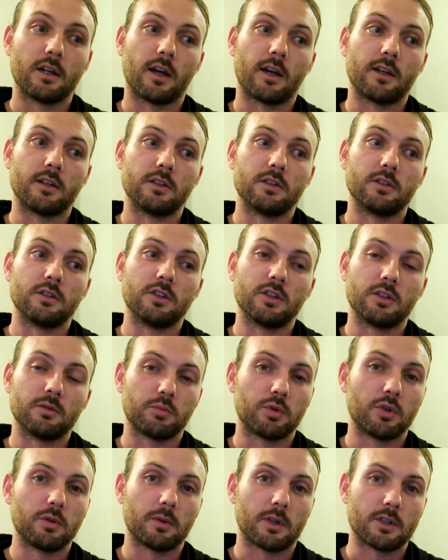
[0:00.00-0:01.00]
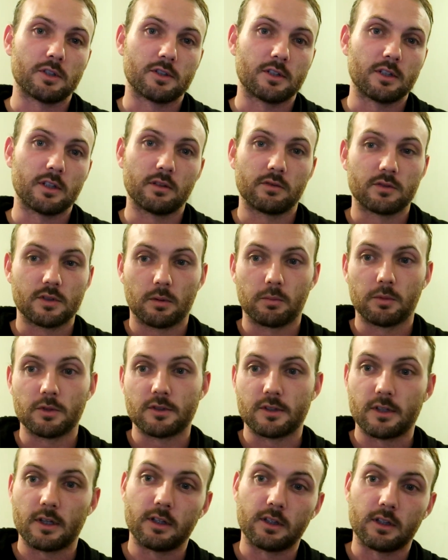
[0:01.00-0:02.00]
and you can pretty much see if
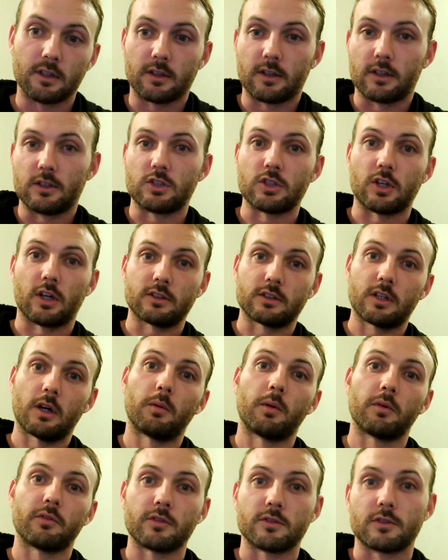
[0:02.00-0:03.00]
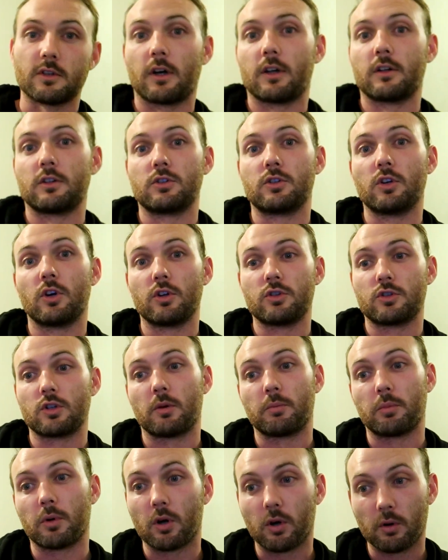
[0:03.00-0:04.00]
someone's sending it and they just come off the side and dirt
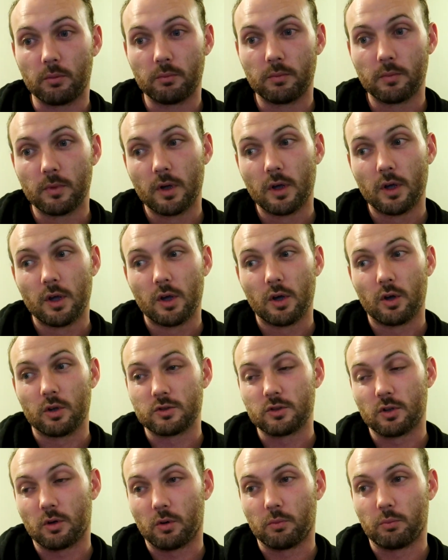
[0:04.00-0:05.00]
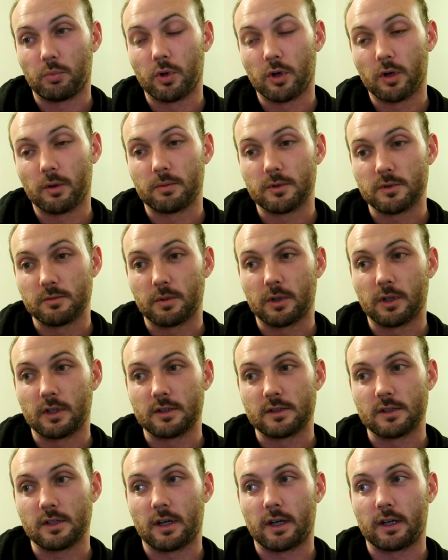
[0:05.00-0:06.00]
drop on, it's not on purpose, but
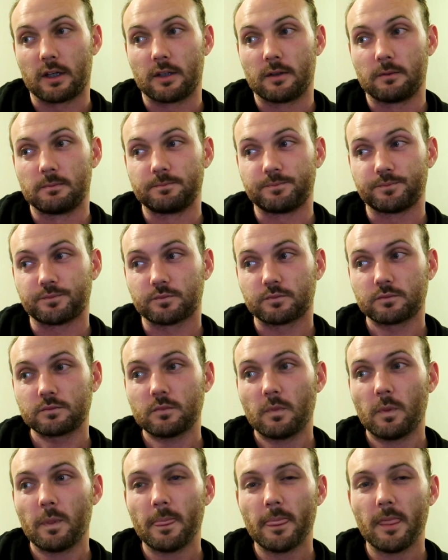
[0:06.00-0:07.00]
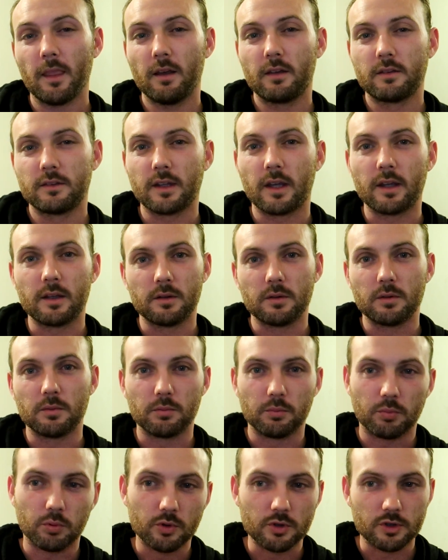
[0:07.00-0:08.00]
it's like they
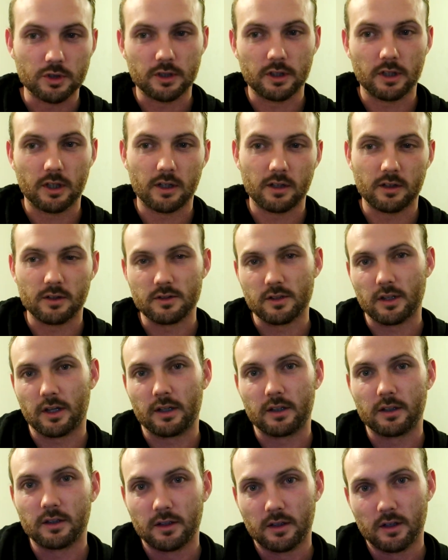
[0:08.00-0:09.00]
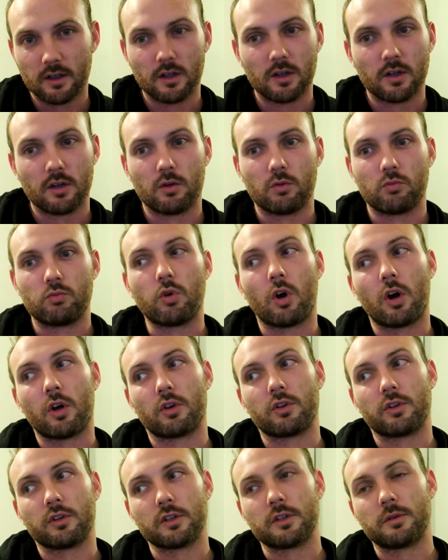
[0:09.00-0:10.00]
pushing it and it's like right
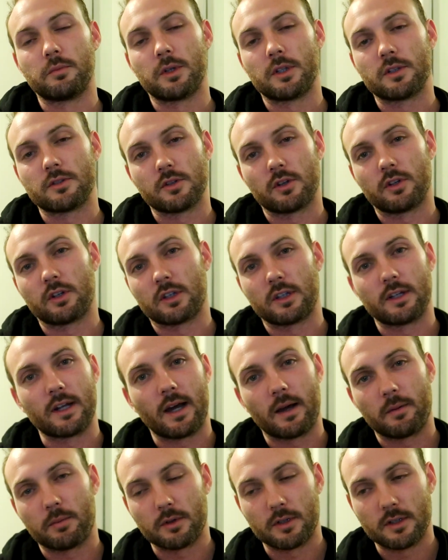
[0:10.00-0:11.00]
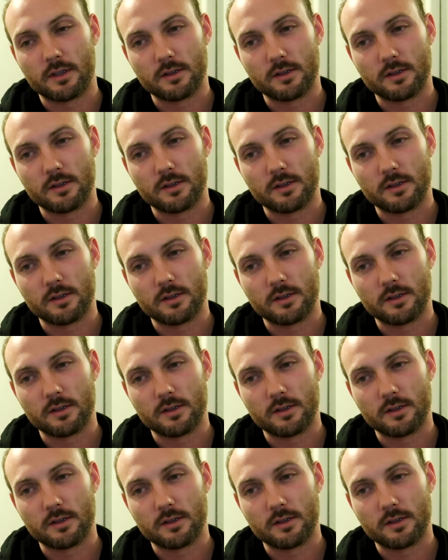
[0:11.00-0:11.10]
on the limit, so it can happen